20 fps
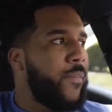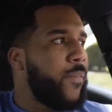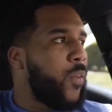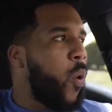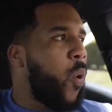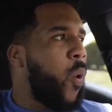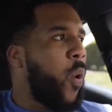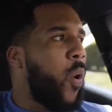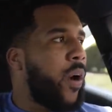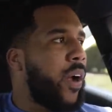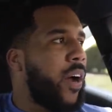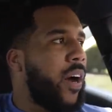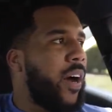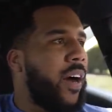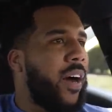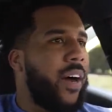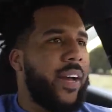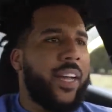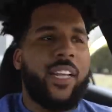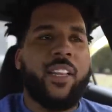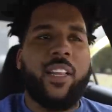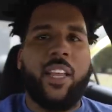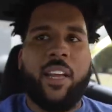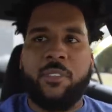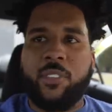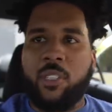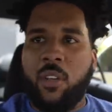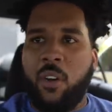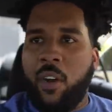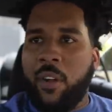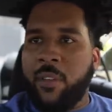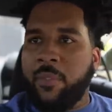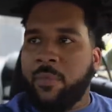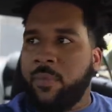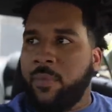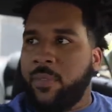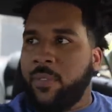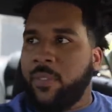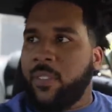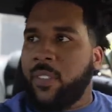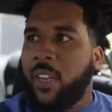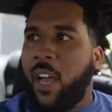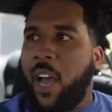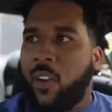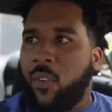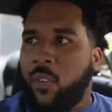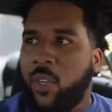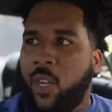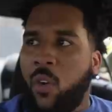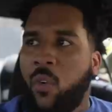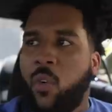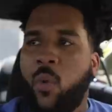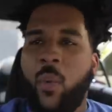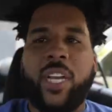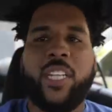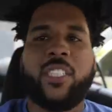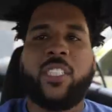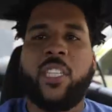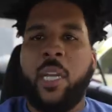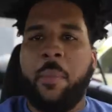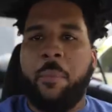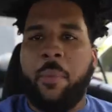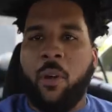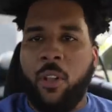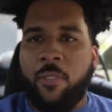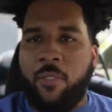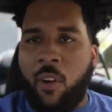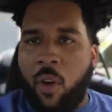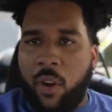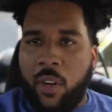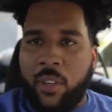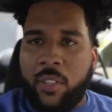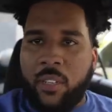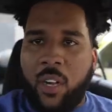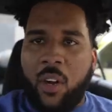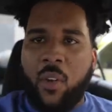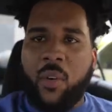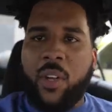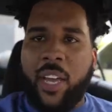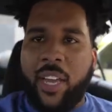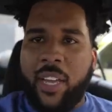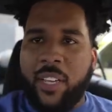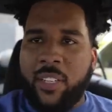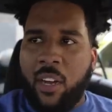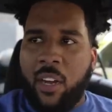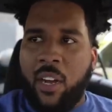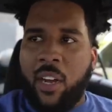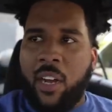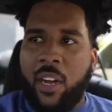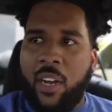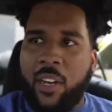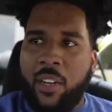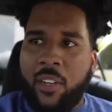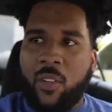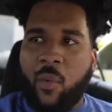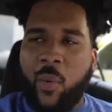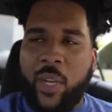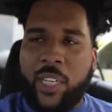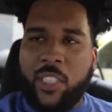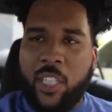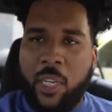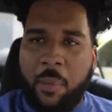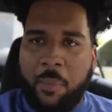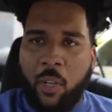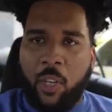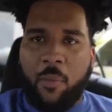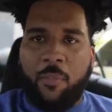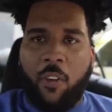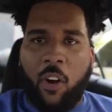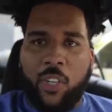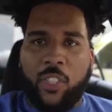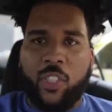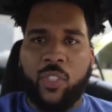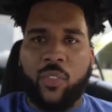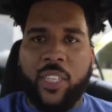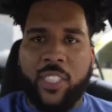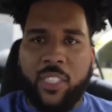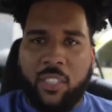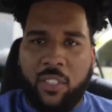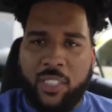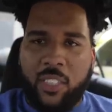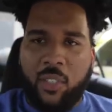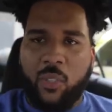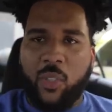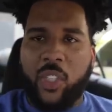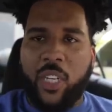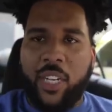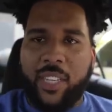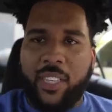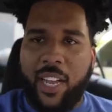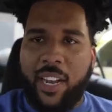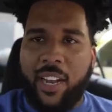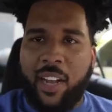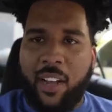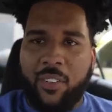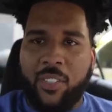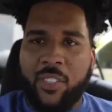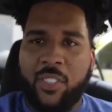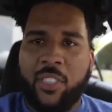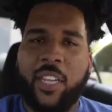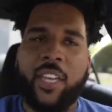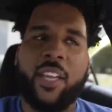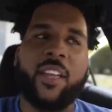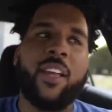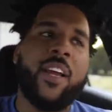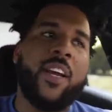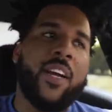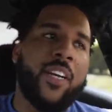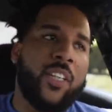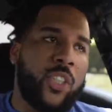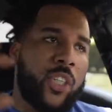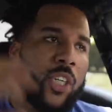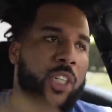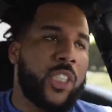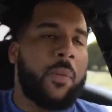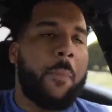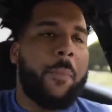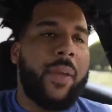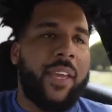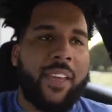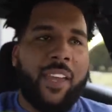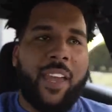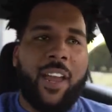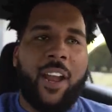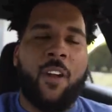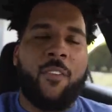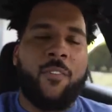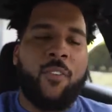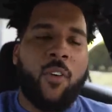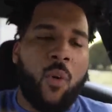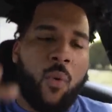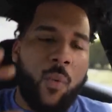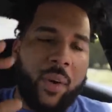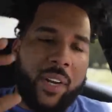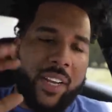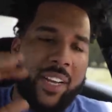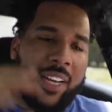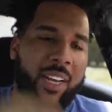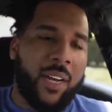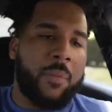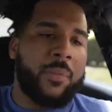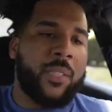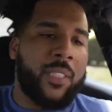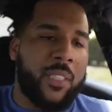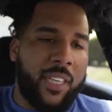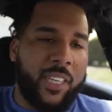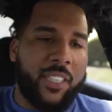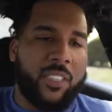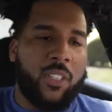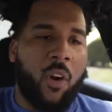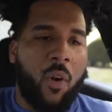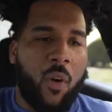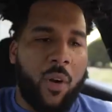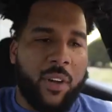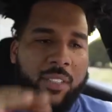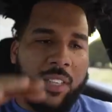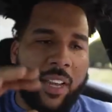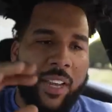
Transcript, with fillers: Or uh, he lives on I don't know, Queen City Boulevard. Okay, uh, Queen City Boulevard Street. So let's go check that out and see. Just be careful when it comes to these cars.